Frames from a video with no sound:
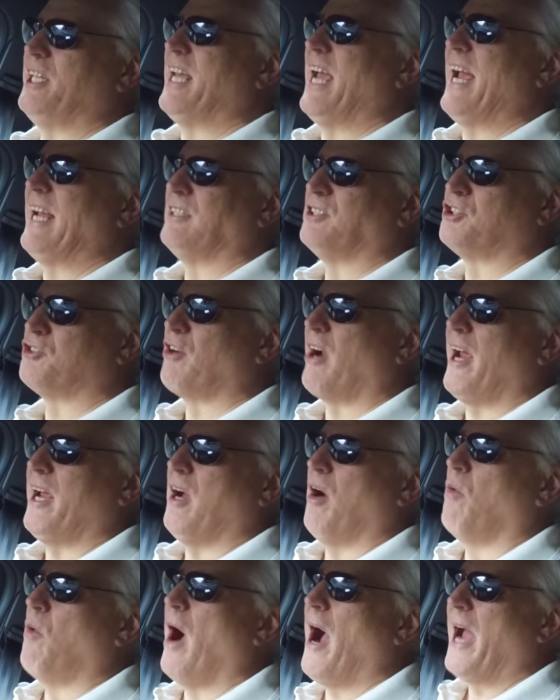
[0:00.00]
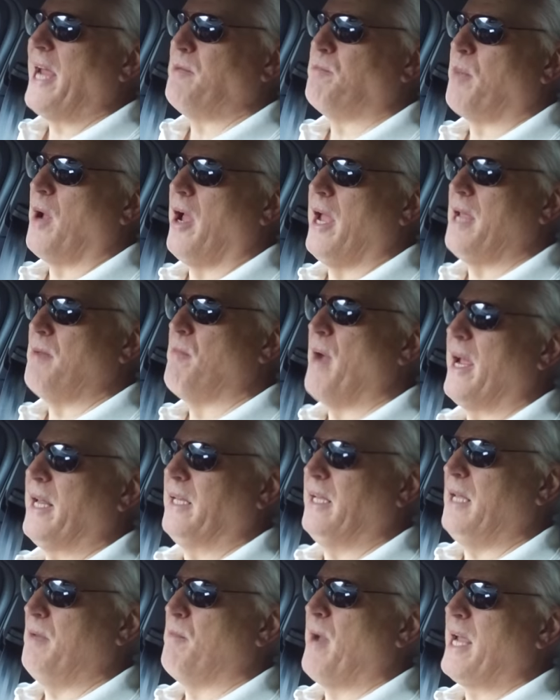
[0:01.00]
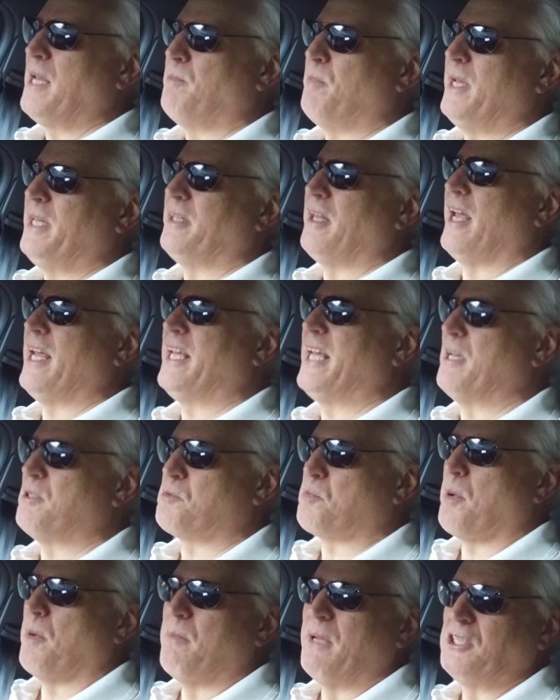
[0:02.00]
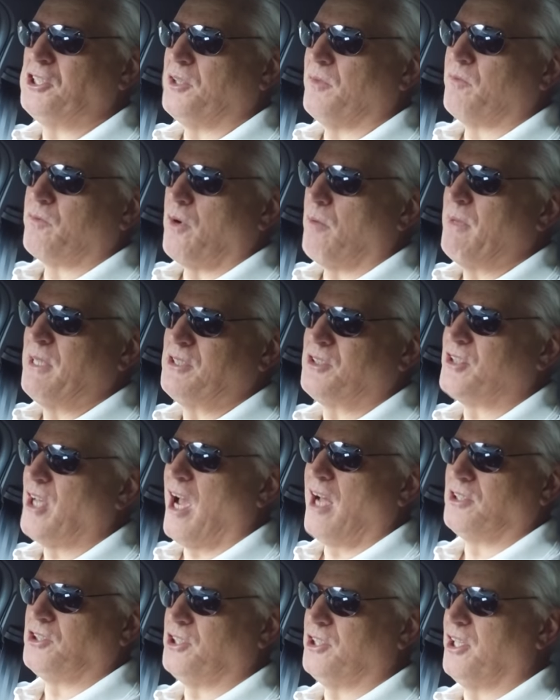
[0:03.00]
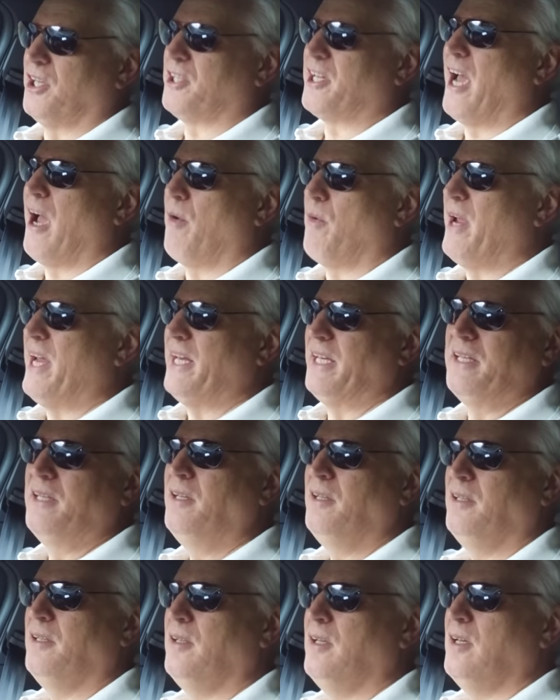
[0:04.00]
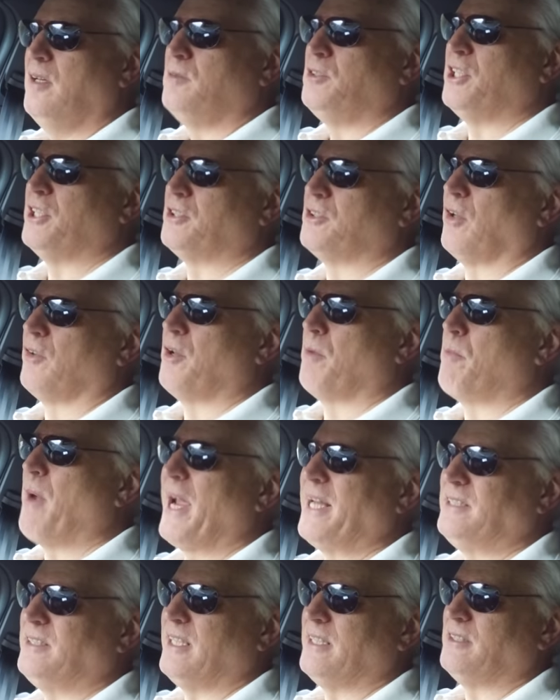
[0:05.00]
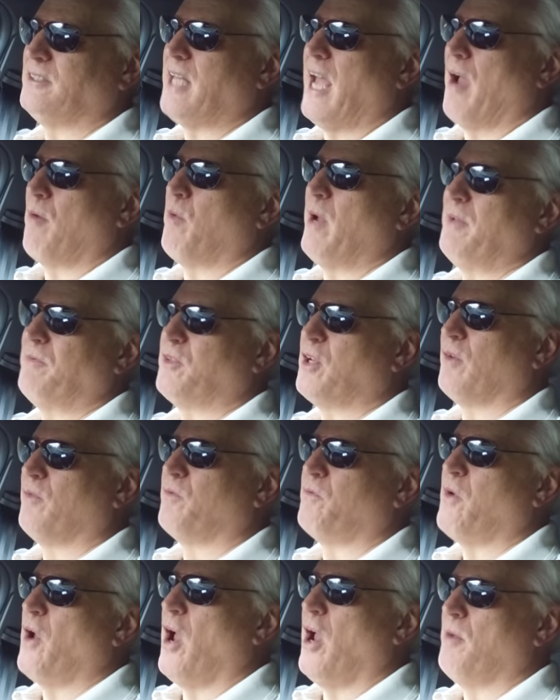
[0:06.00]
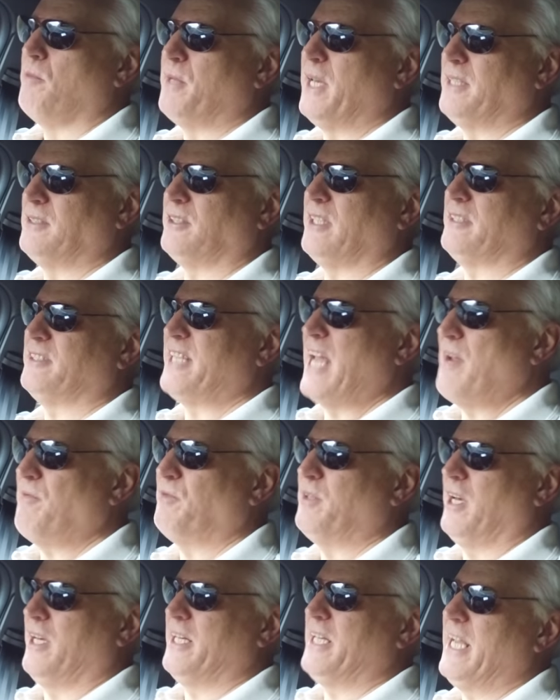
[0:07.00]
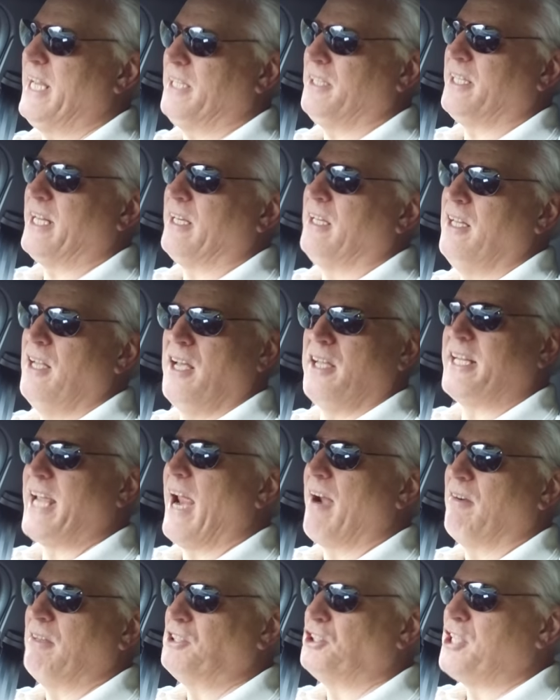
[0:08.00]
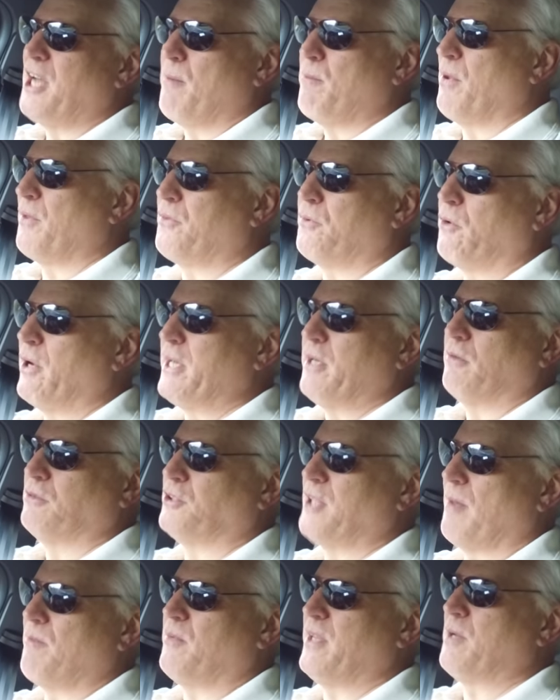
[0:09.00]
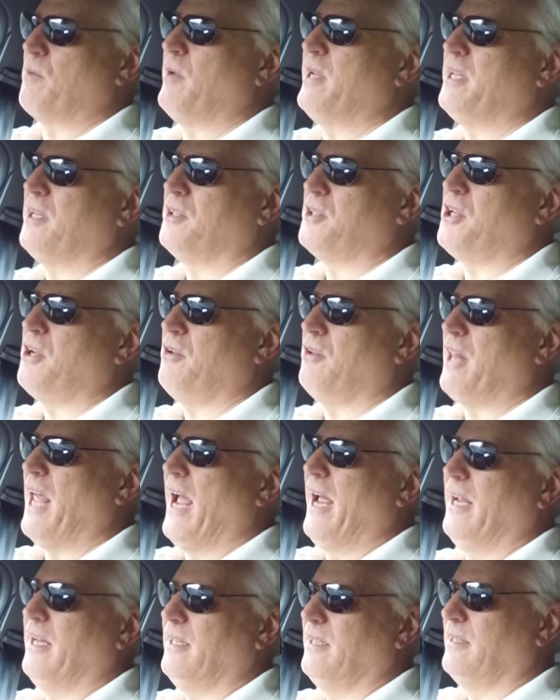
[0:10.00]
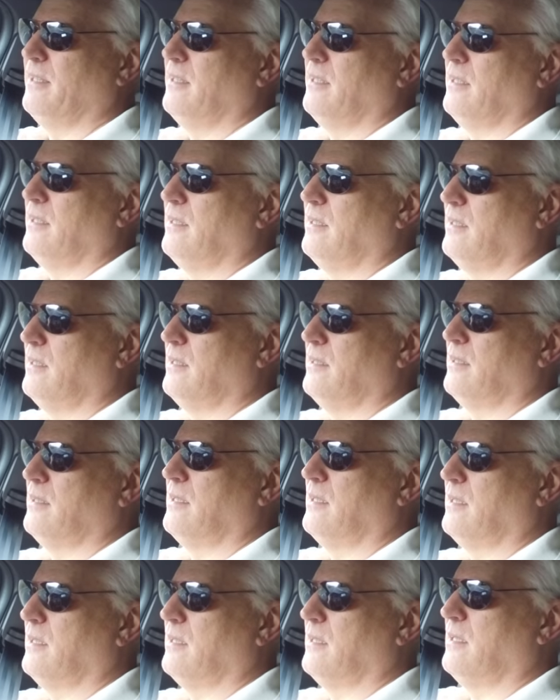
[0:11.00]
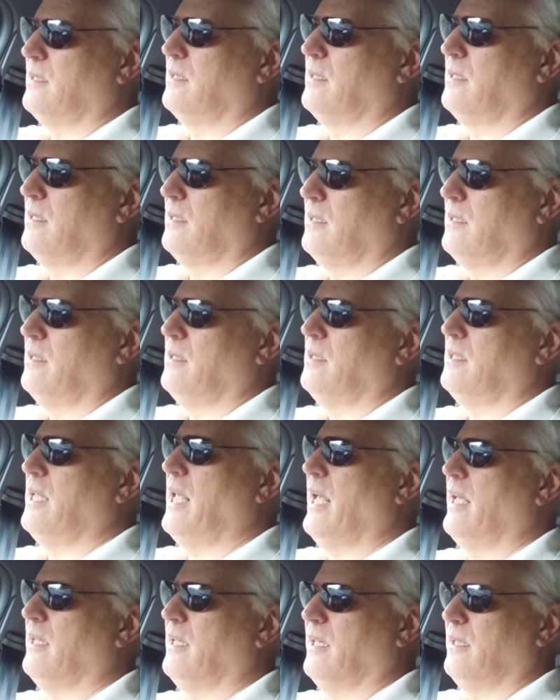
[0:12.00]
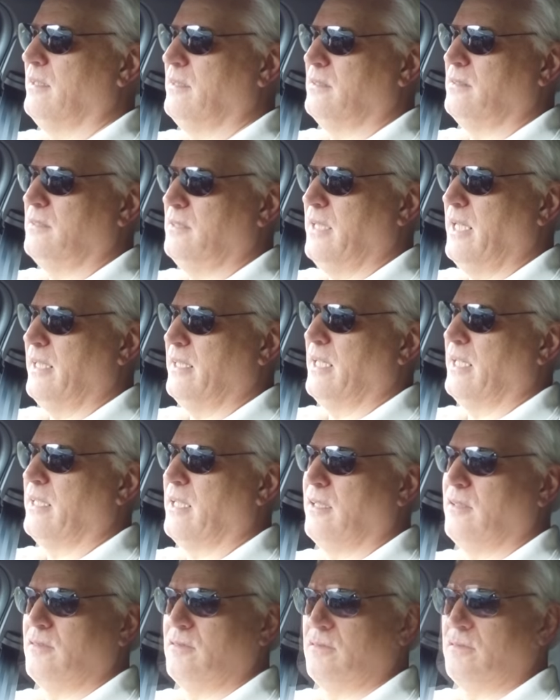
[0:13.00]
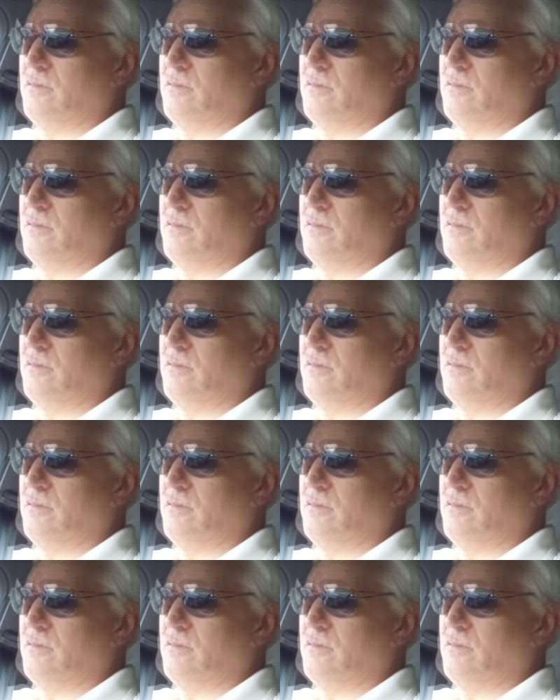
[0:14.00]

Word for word: he can, straight away. But it may it may be that he gets permission from his sergeant to go in, just on the basis right. that we've confirmed it's definitely in garage number three or something. We can do all that. Right, we, well, I'll try to have a quick word with him. Yeah, yeah, next yeah, yeah.